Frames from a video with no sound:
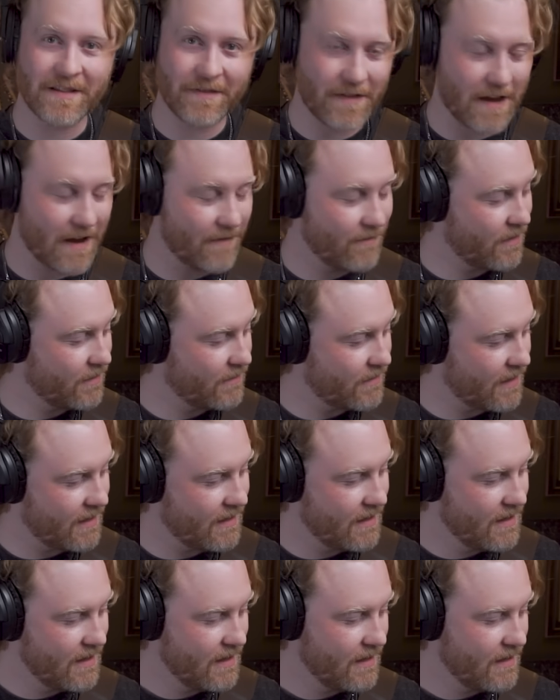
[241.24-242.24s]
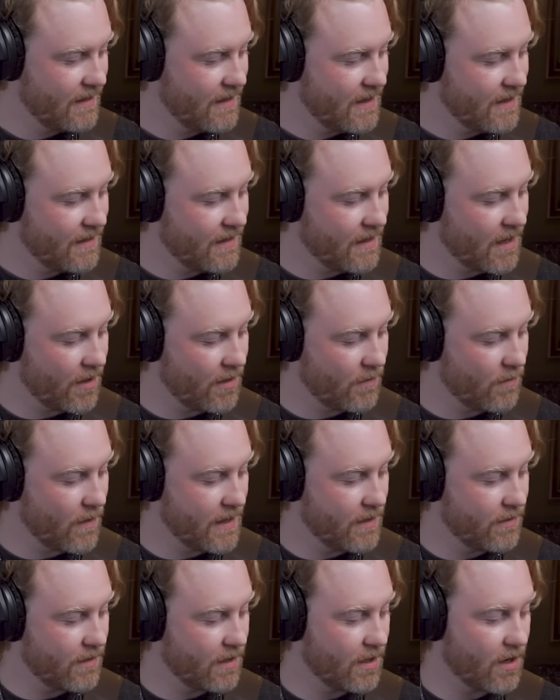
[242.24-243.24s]
a 5-1, right? The other way
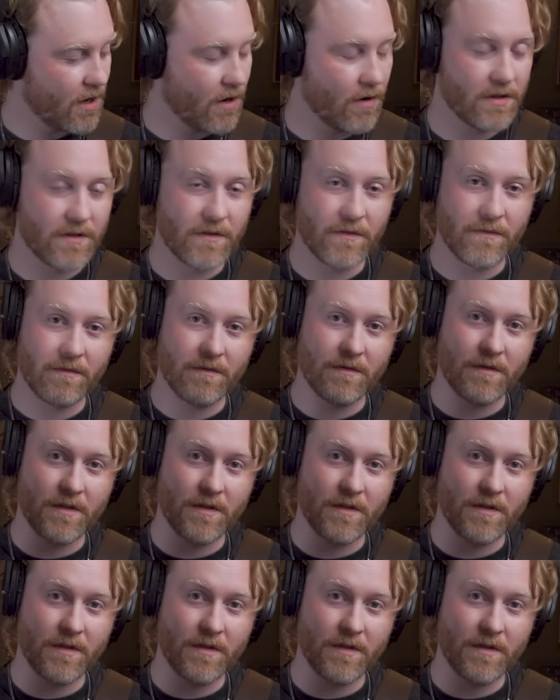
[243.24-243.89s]
you can go is